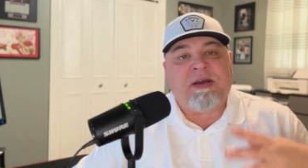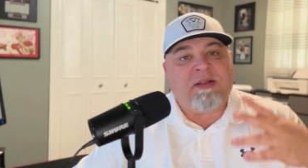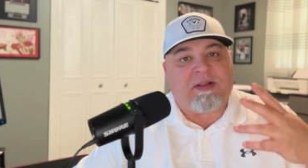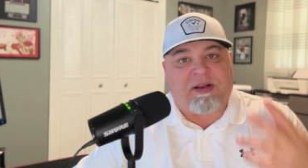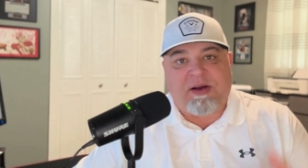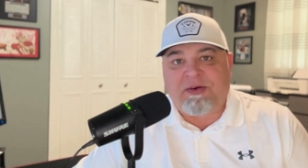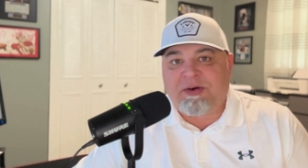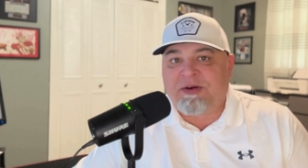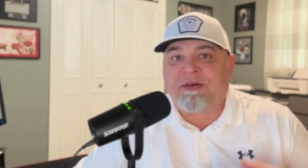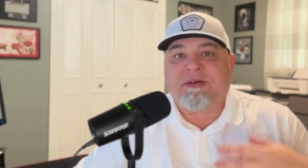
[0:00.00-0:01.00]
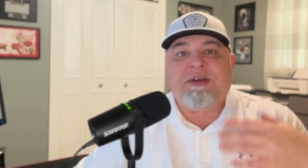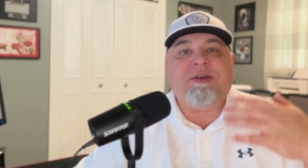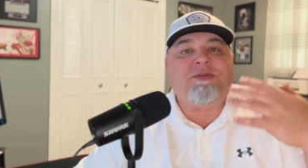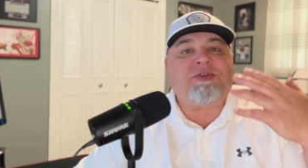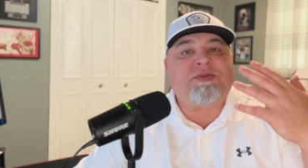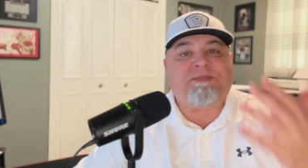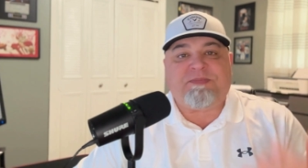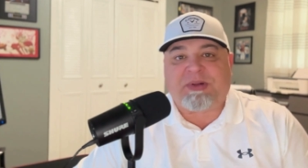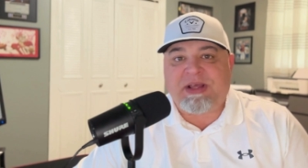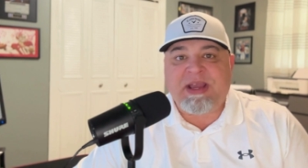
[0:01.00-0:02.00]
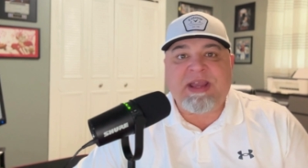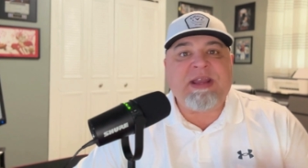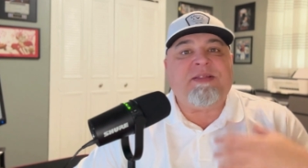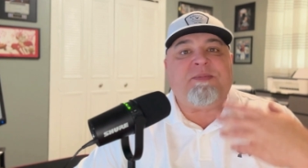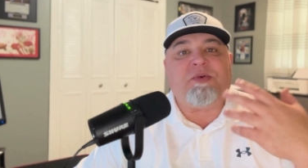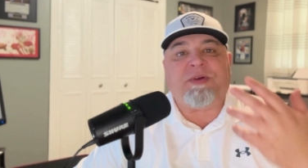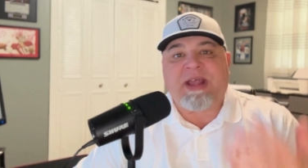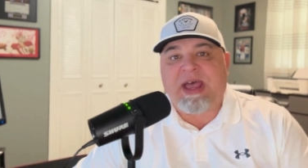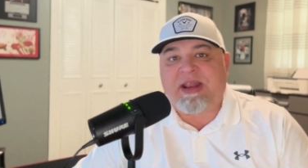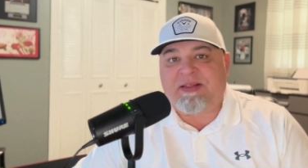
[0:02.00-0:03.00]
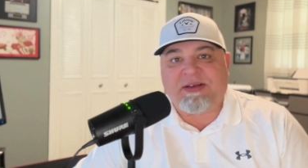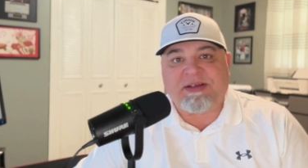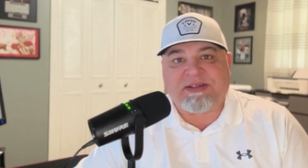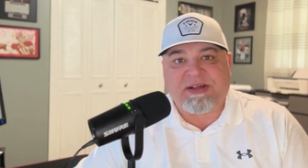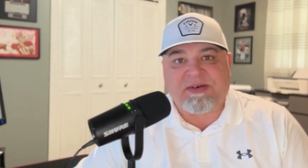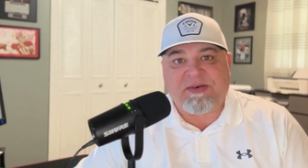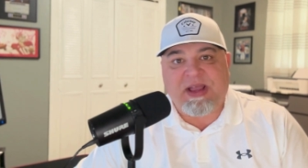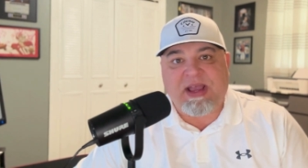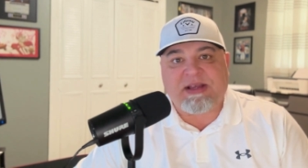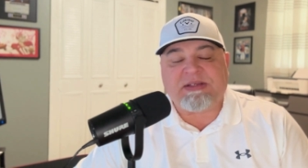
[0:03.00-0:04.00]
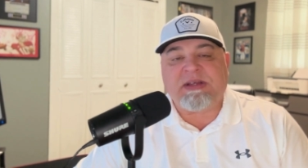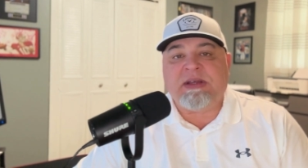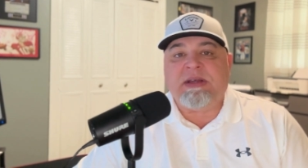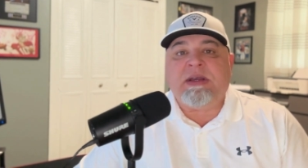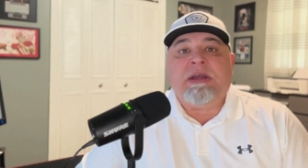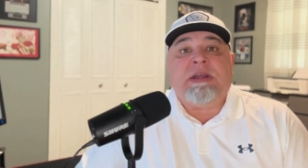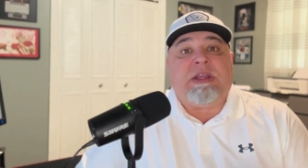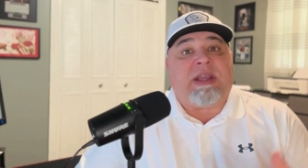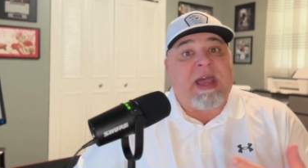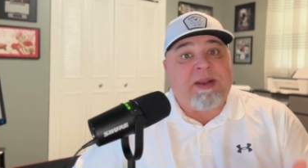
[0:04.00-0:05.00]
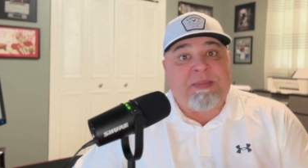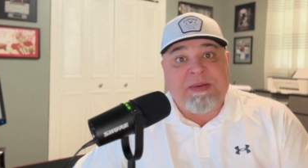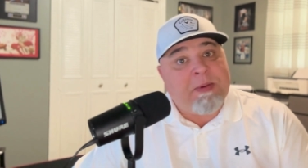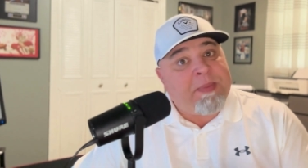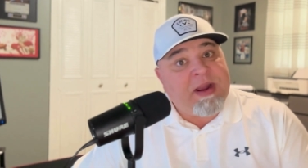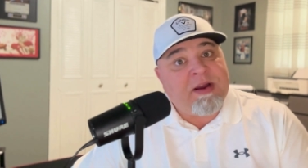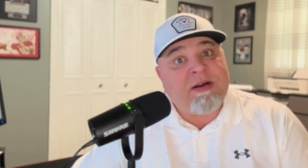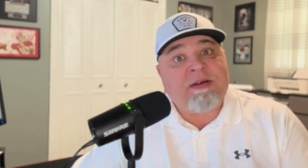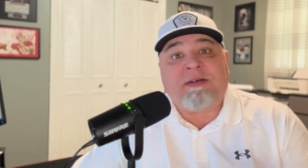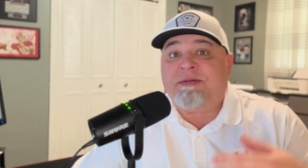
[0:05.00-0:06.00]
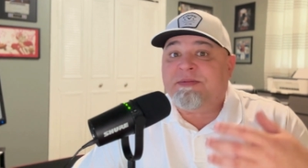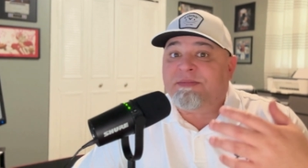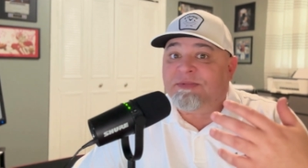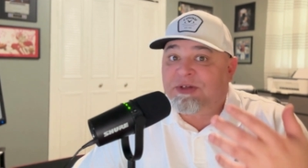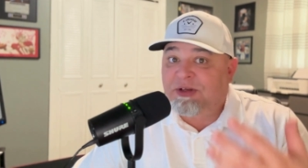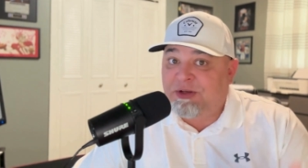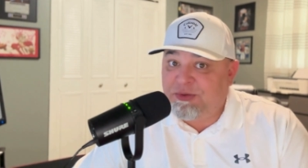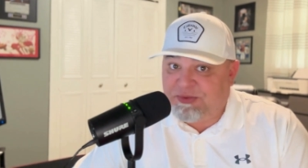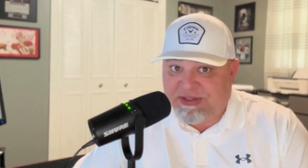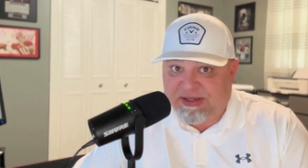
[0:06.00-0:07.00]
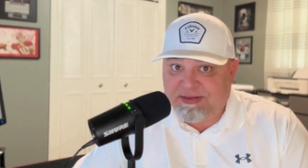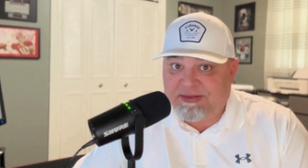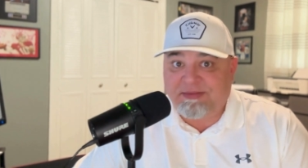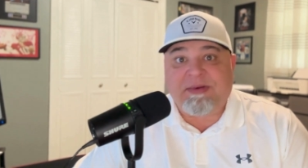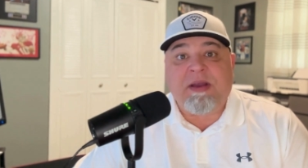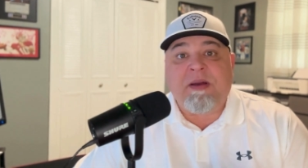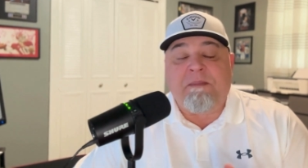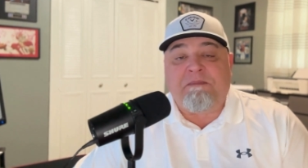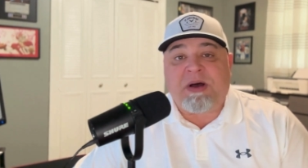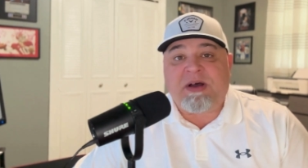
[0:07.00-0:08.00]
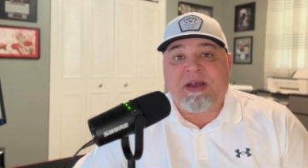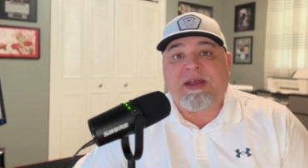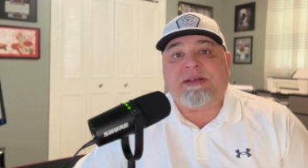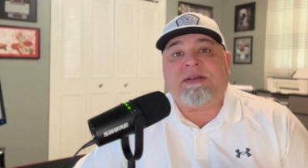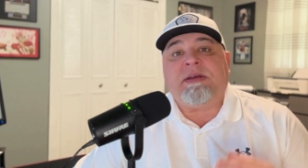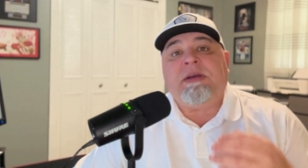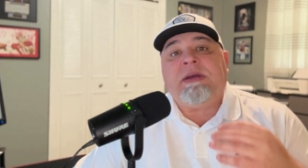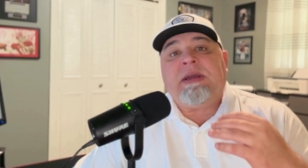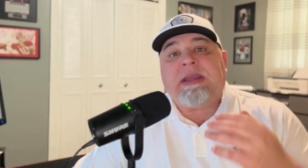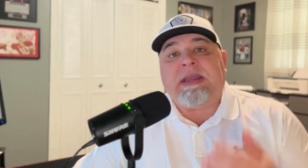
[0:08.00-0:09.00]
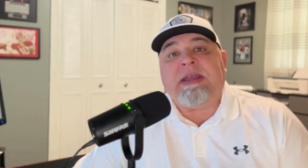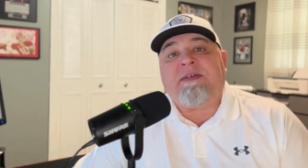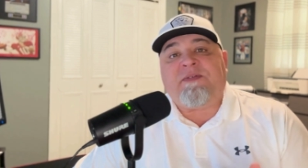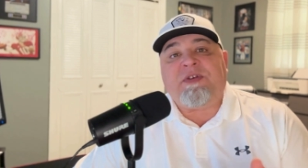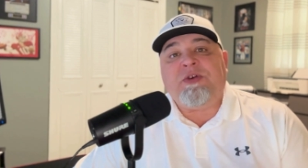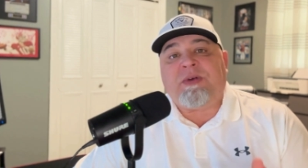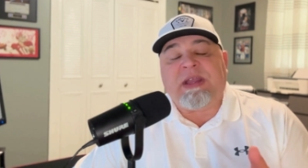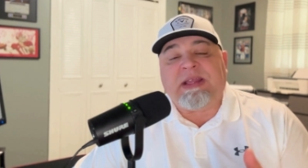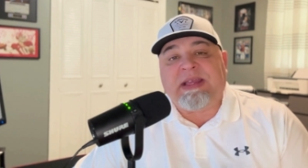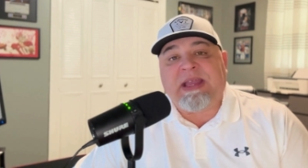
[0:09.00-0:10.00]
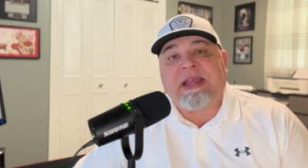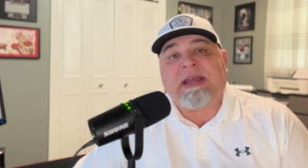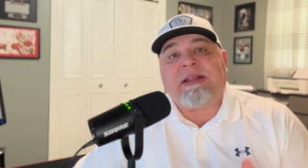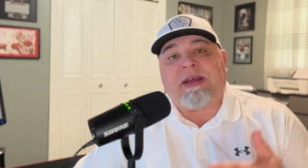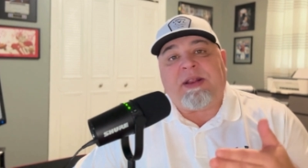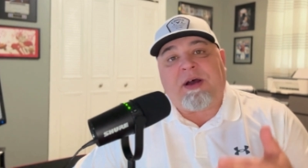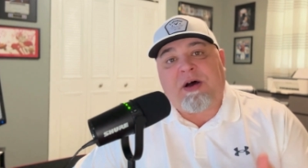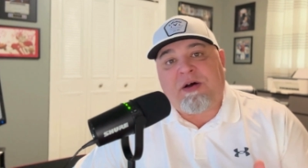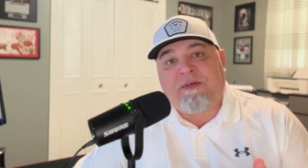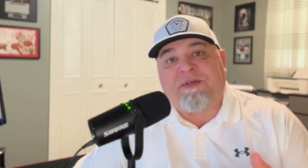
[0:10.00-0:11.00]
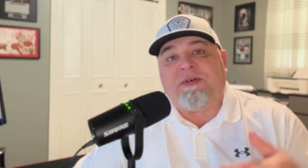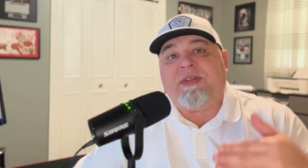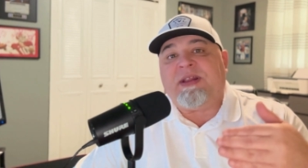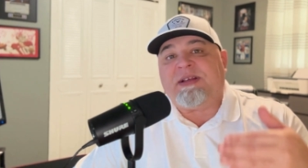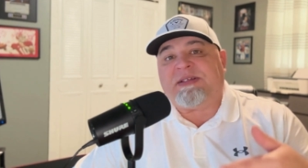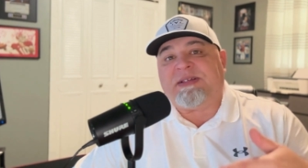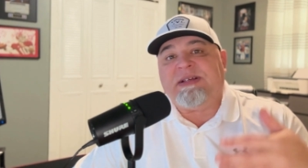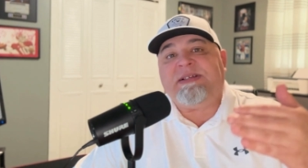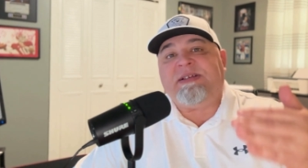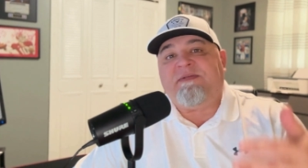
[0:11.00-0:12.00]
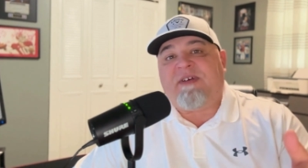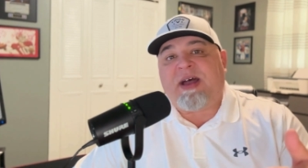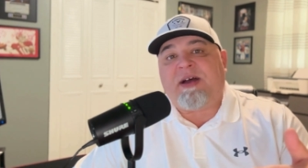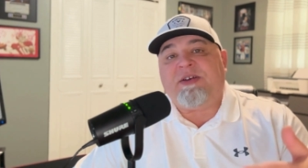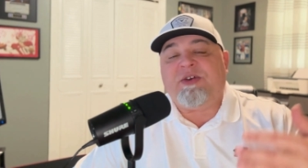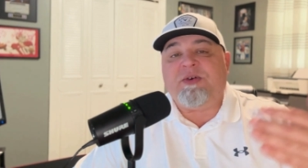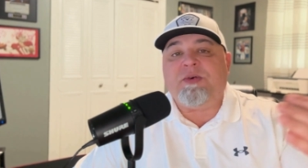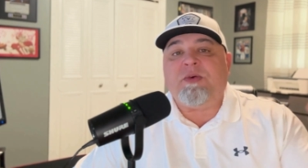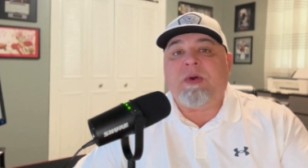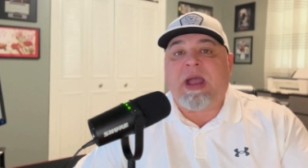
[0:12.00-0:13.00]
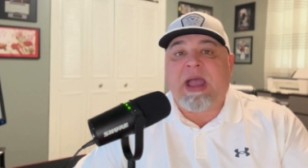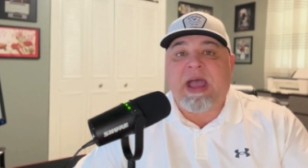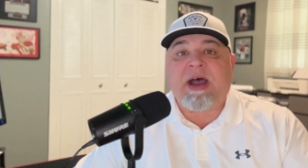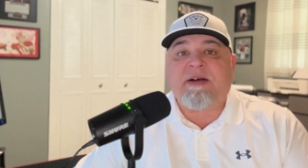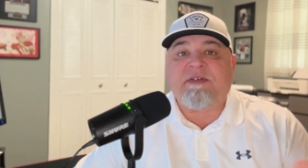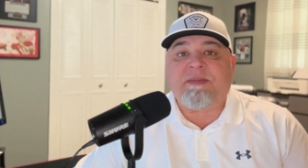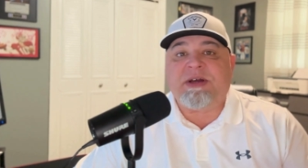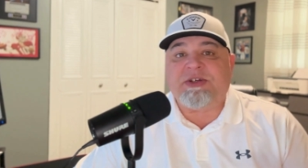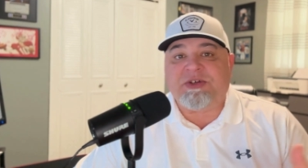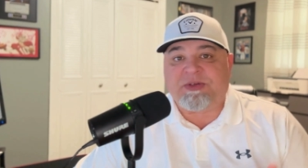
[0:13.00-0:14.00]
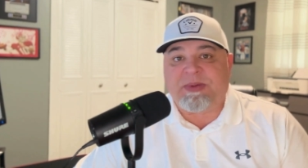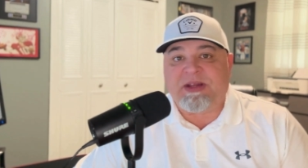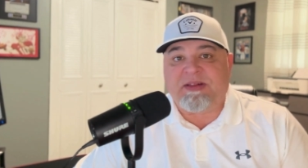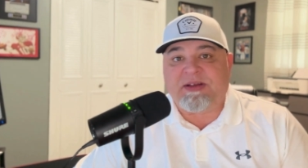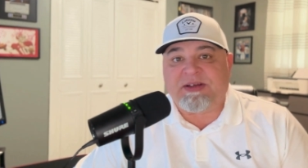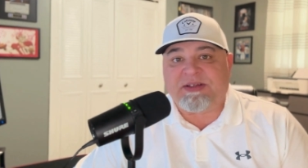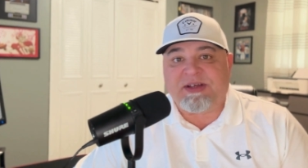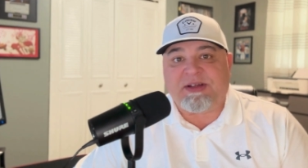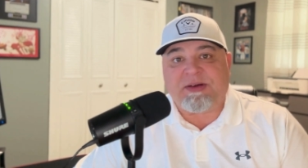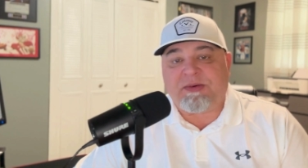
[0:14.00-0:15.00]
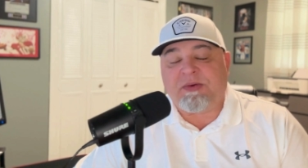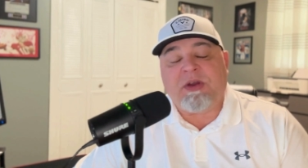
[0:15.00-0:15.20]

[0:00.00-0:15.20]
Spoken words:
The longer you play, the more data the casino has. You got to be prepared to lose it. But if you can get an offer that exceeds in value however much you spend in the casino,